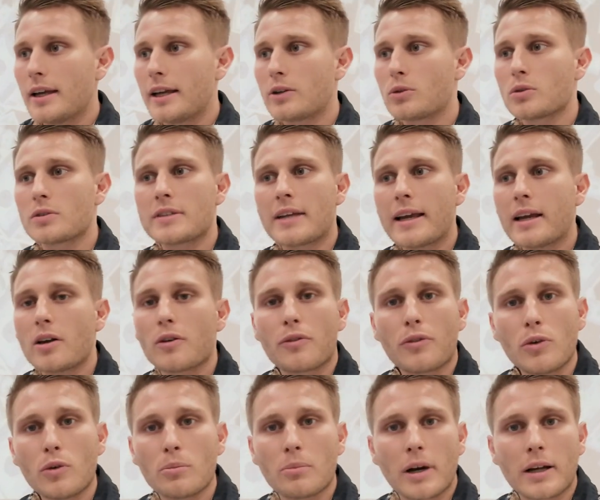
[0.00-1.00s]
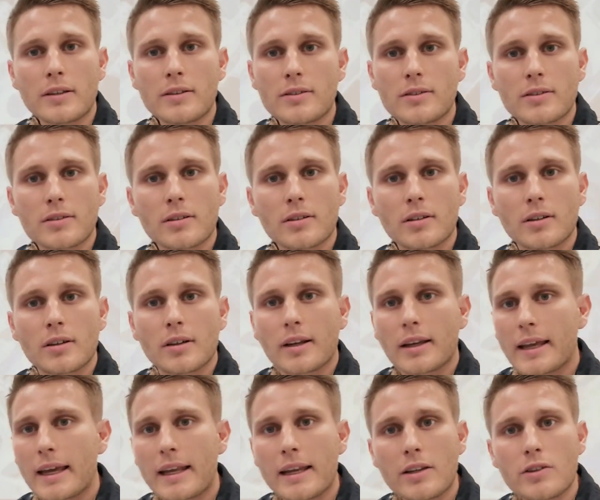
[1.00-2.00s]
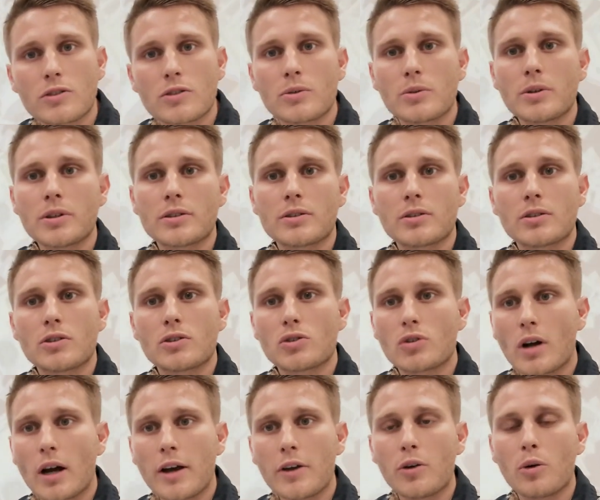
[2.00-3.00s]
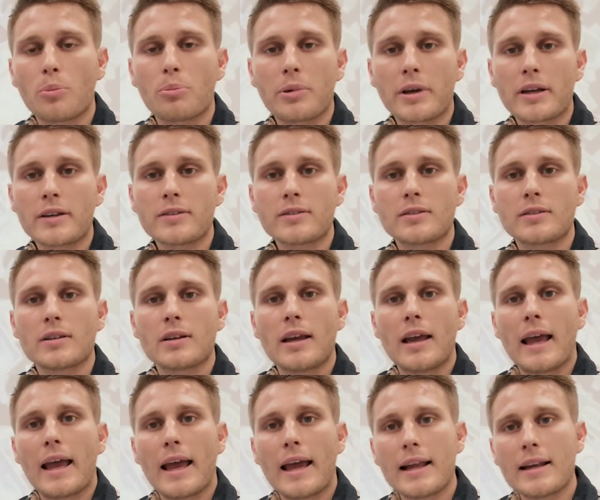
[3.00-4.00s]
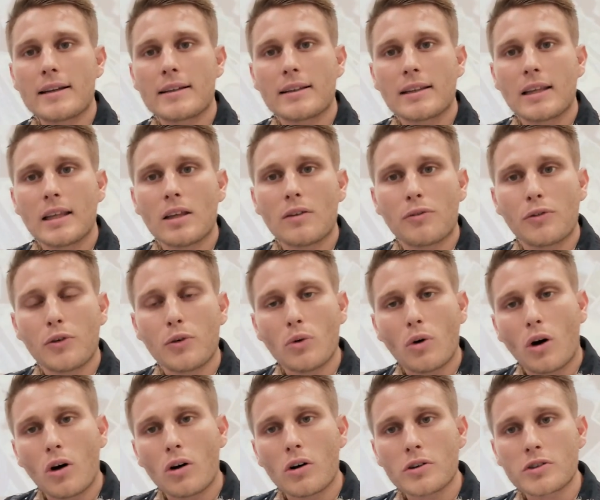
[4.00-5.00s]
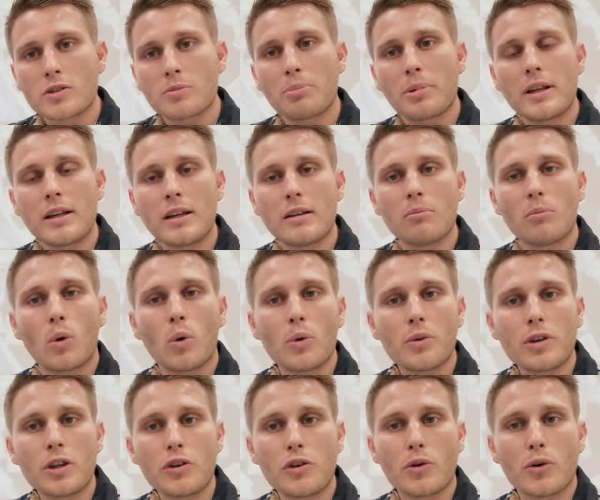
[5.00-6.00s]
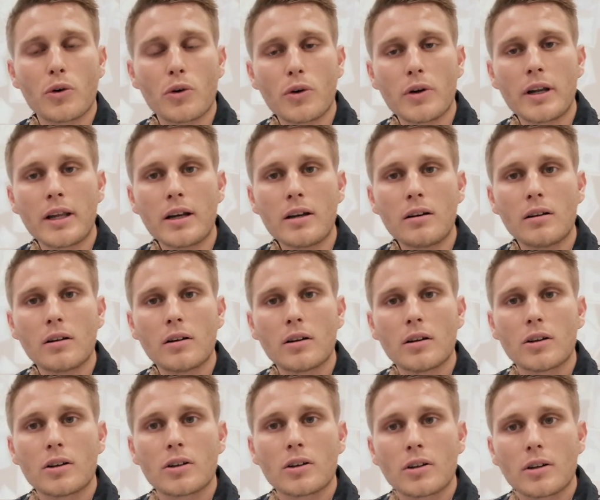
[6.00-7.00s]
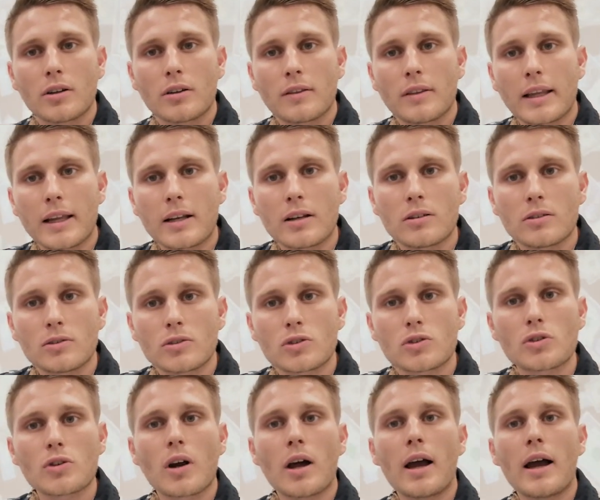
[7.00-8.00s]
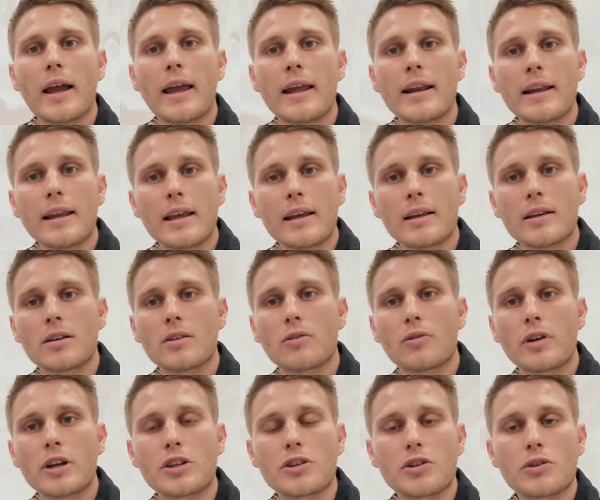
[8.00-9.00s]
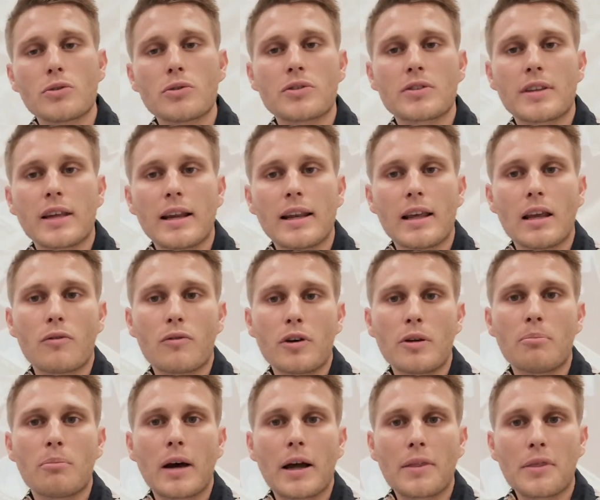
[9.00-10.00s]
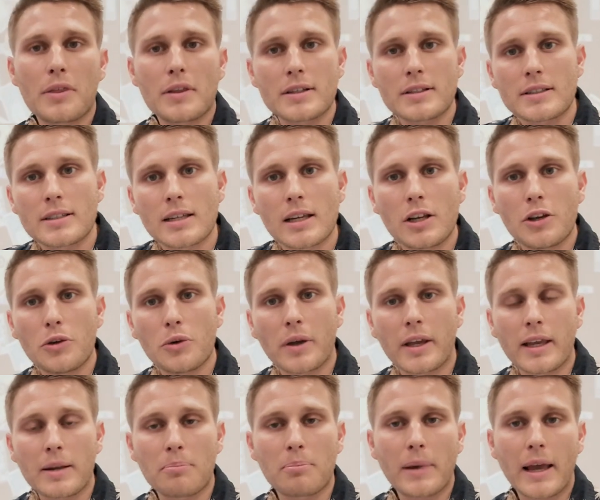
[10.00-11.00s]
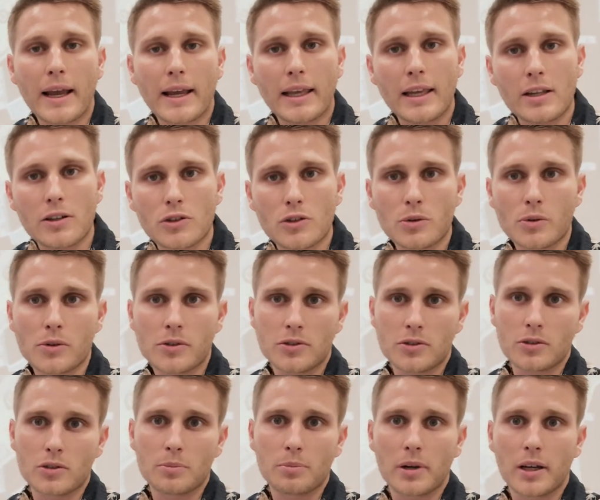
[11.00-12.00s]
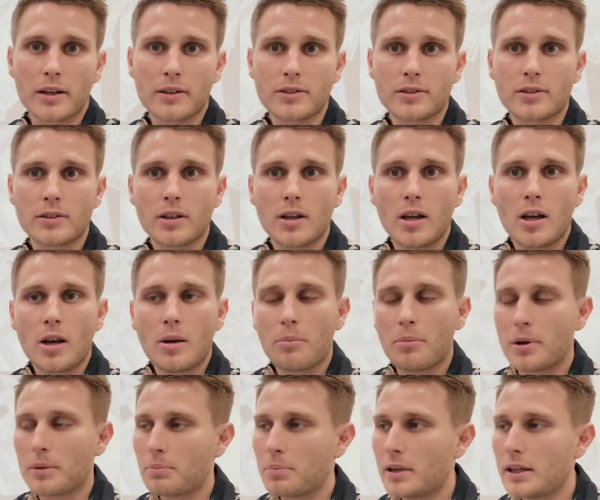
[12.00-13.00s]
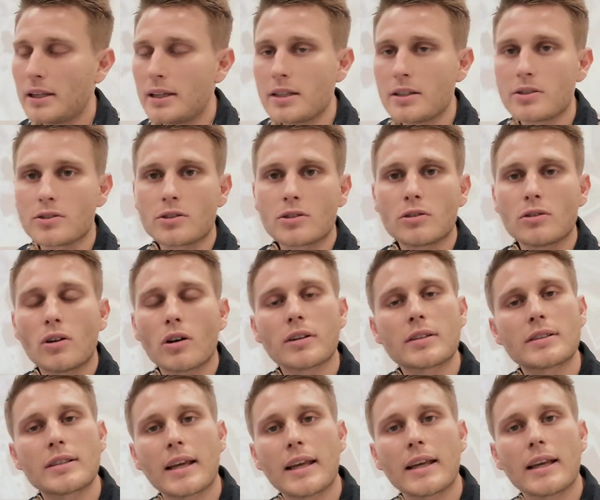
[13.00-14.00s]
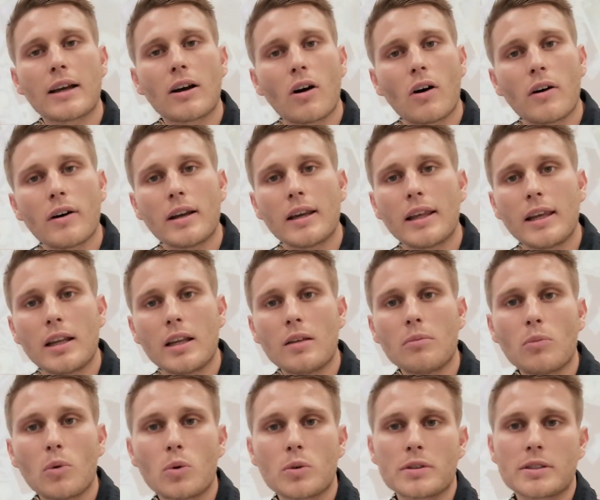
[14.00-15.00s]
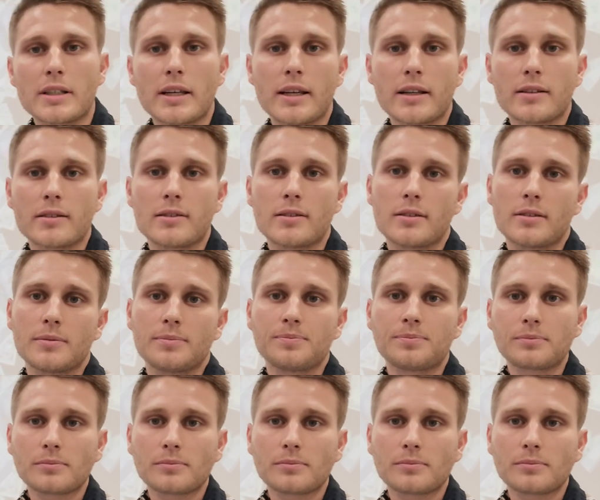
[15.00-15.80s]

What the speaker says: It will take a few months. Get into it, try your best, and if you are spending more than you're earning, then try and reduce that every month until you get back into a surplus. But please do not take on any more debt.